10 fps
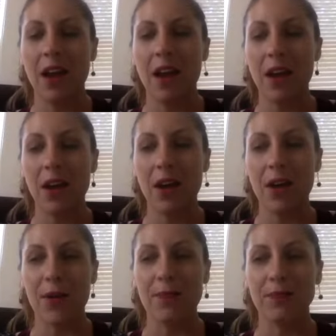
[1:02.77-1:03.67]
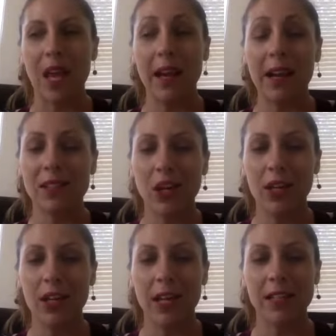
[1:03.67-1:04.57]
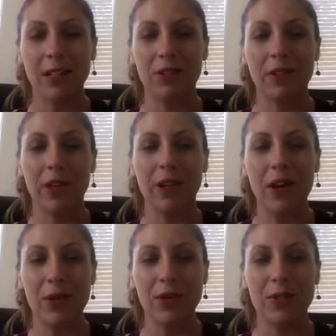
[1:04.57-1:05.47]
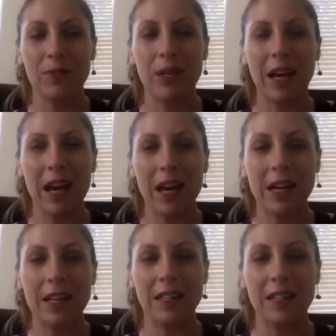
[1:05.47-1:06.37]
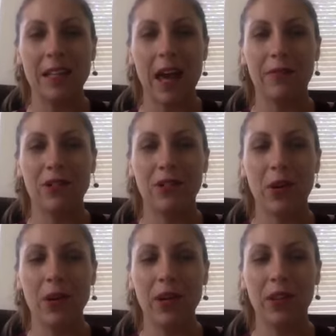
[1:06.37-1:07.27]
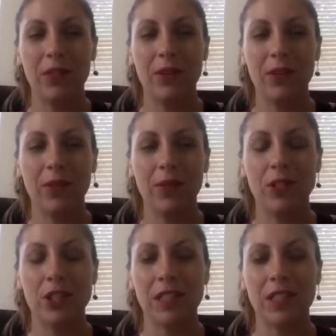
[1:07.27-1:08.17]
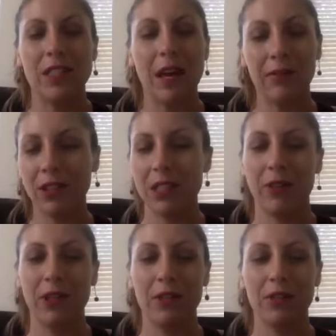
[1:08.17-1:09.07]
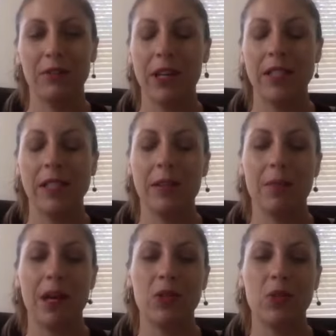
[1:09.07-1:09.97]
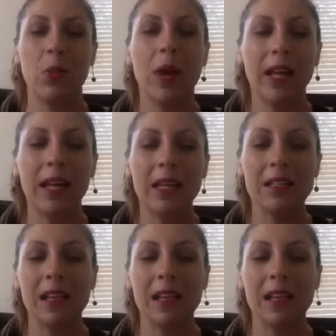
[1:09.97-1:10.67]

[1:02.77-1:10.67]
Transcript: I got started as a career coach because after going through just several different careers in my 20s,